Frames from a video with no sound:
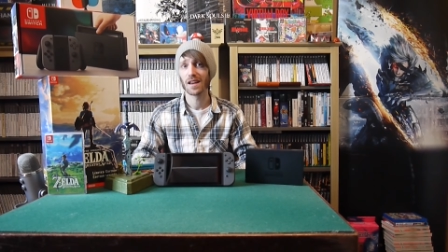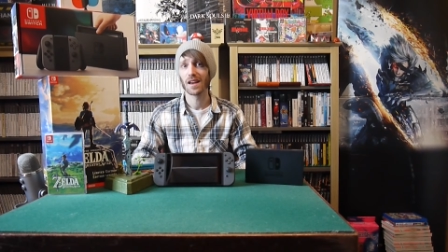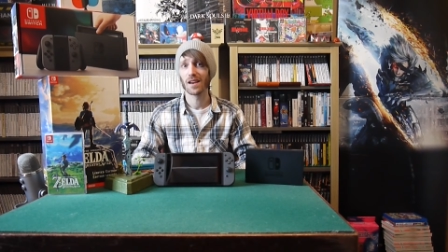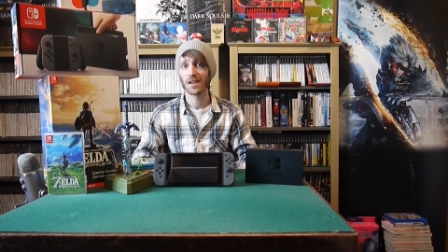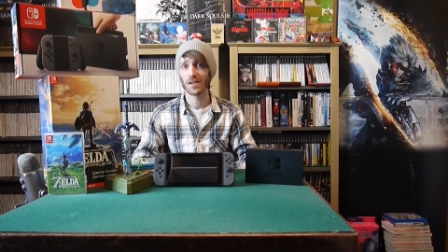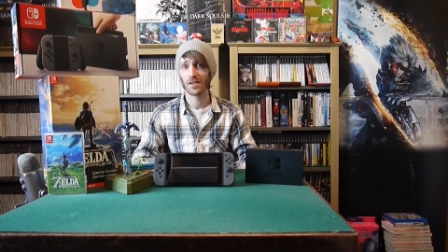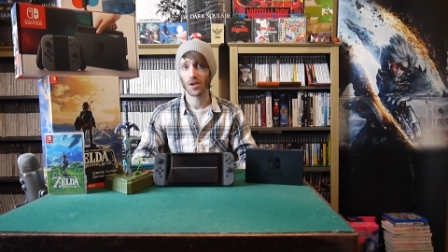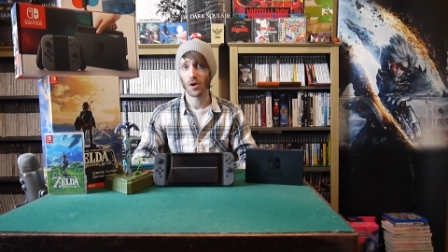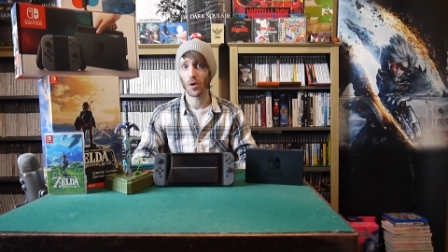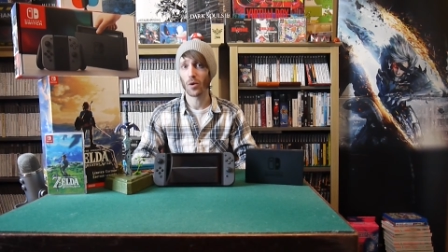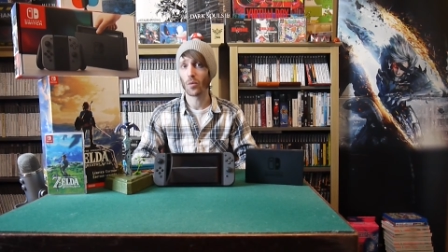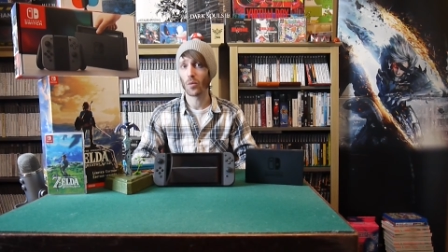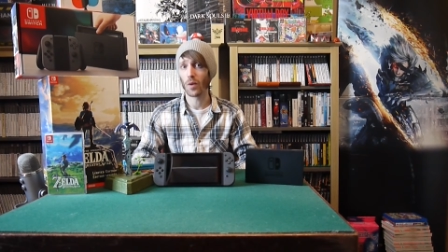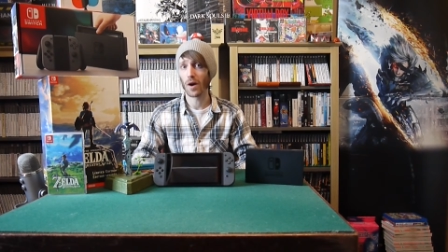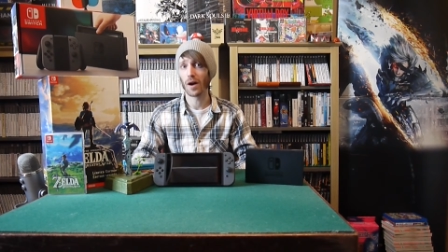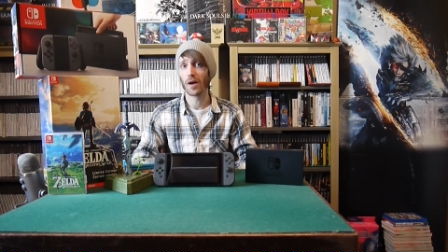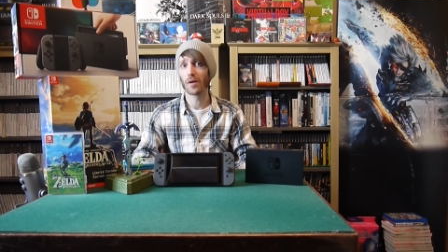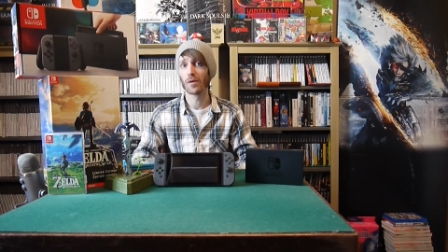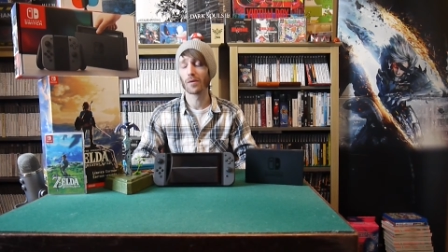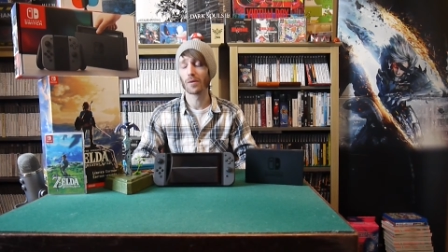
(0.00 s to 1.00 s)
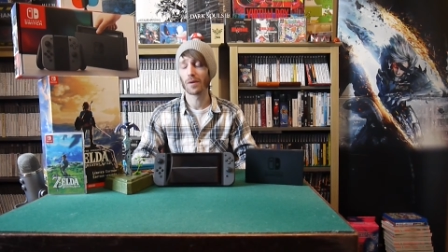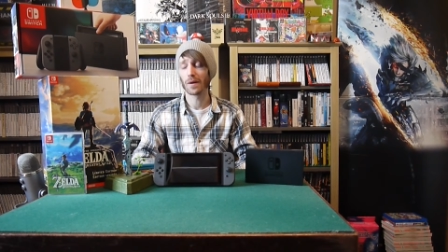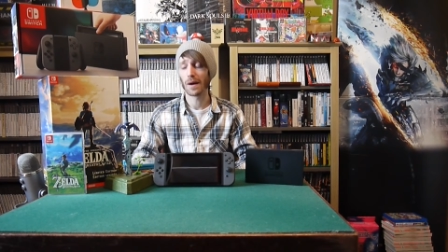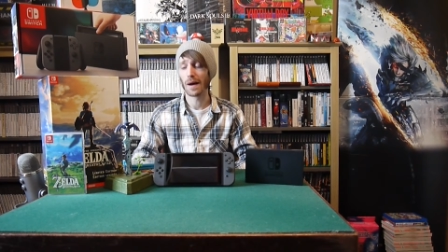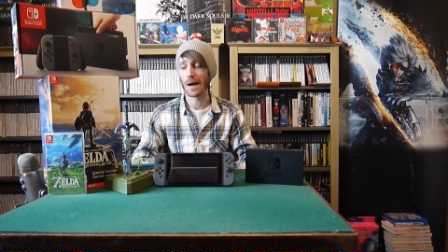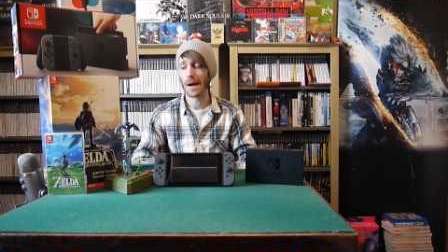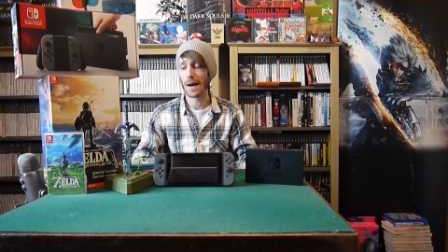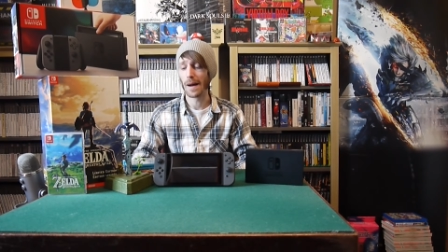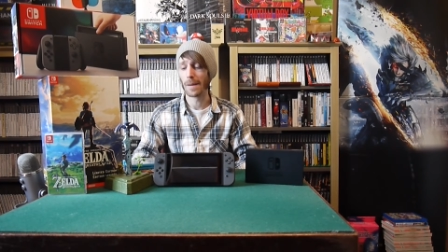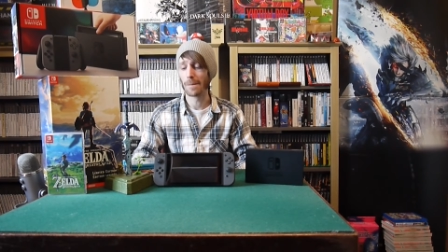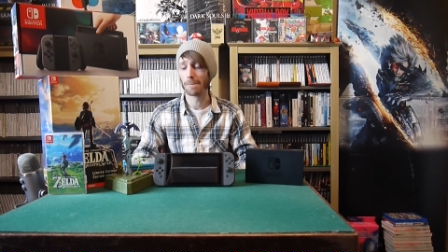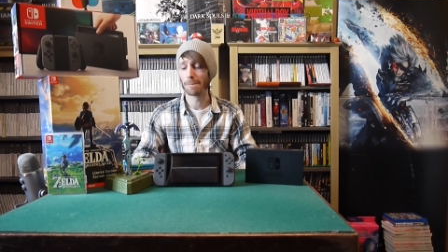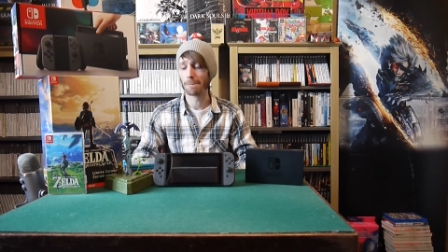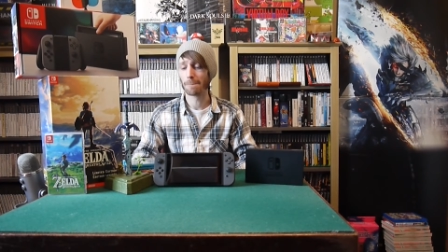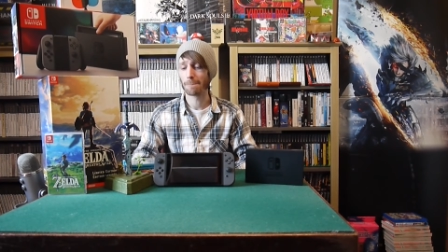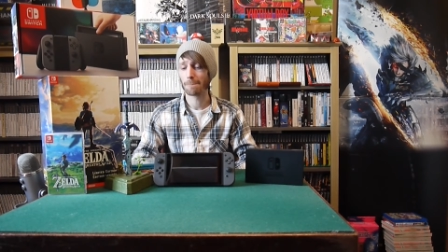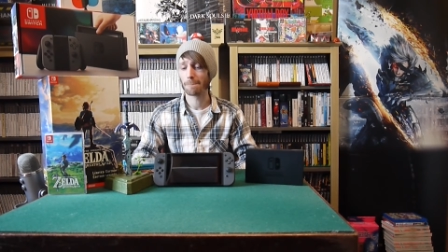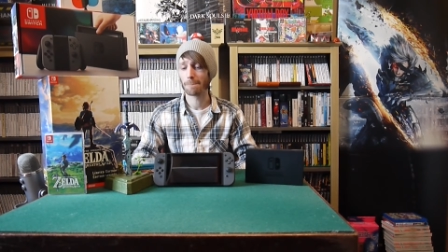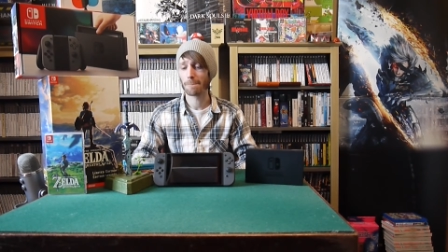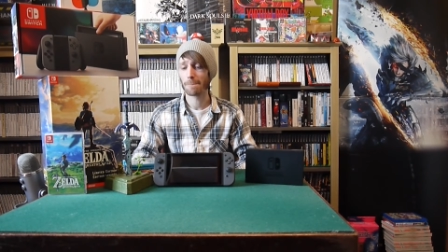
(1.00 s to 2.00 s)
It's going well.
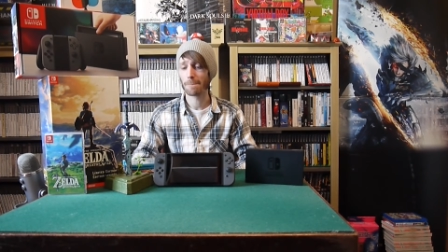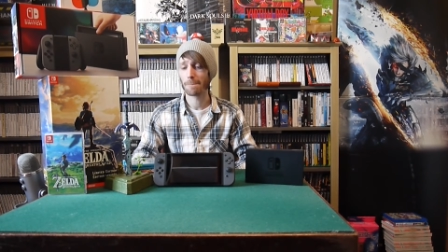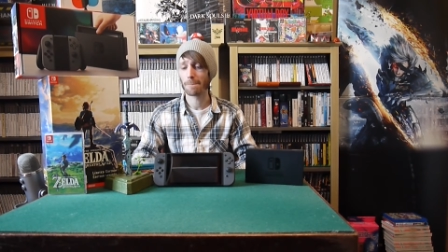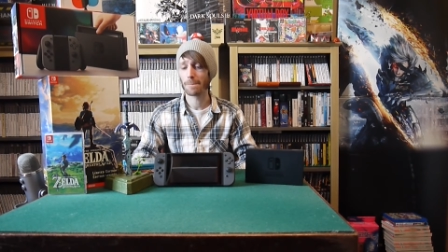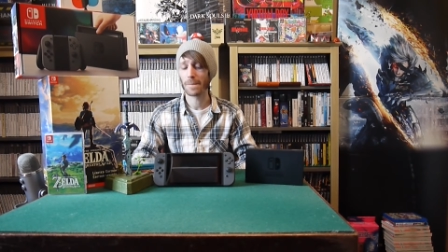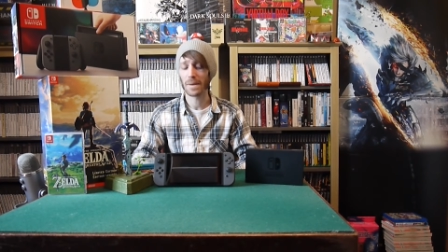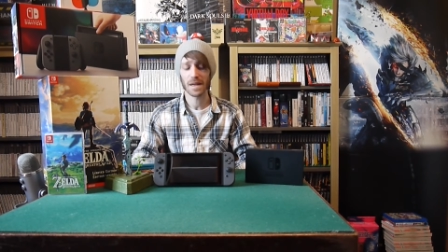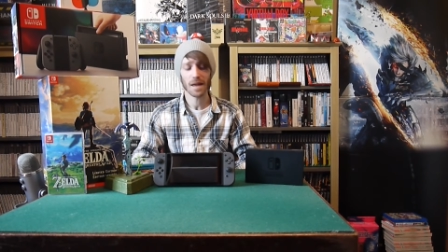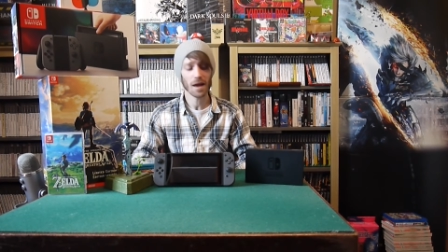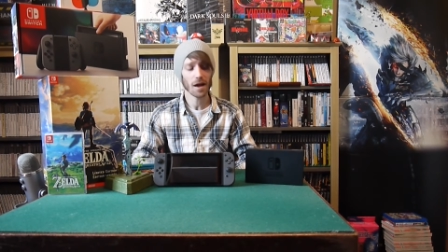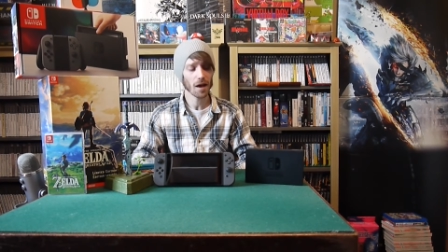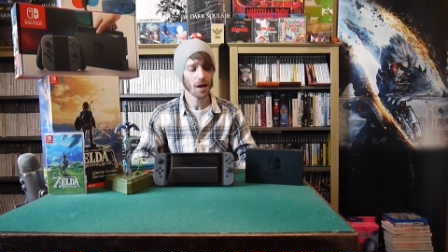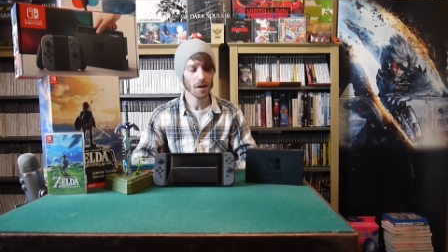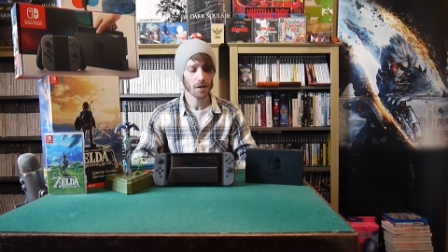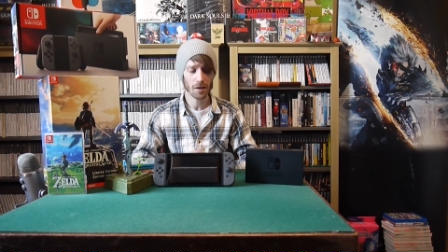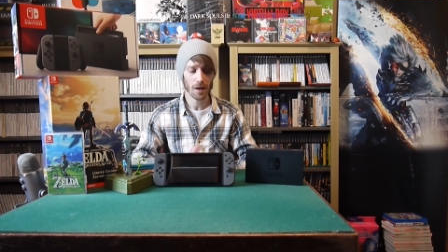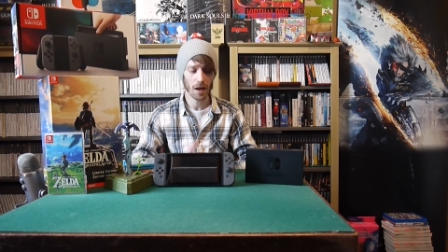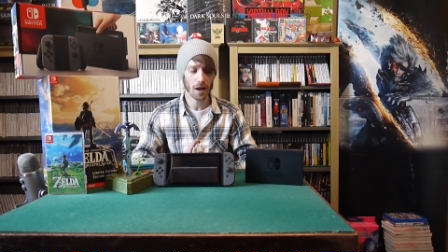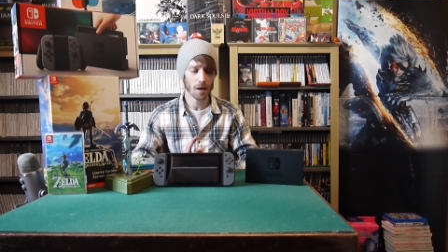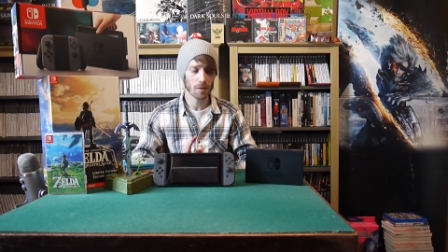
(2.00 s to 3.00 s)
But yeah,